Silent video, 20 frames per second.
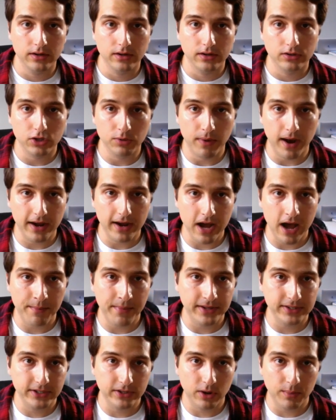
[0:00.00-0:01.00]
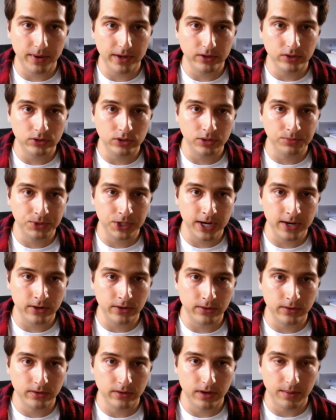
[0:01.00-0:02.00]
Do you mind commenting on my YouTube channel?
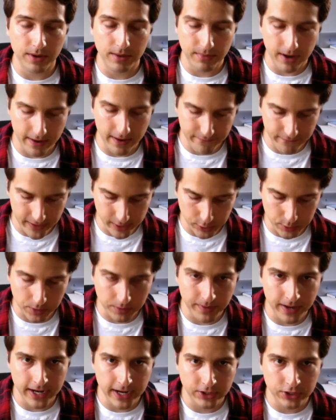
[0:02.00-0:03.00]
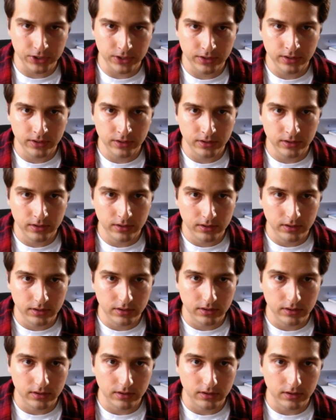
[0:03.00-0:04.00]
I mean, my Facebook page
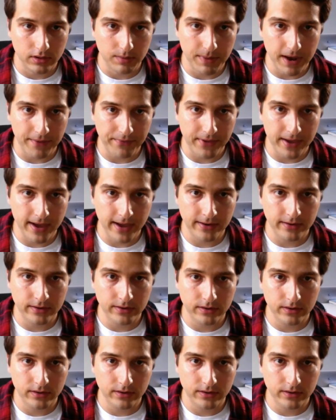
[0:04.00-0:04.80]
about that?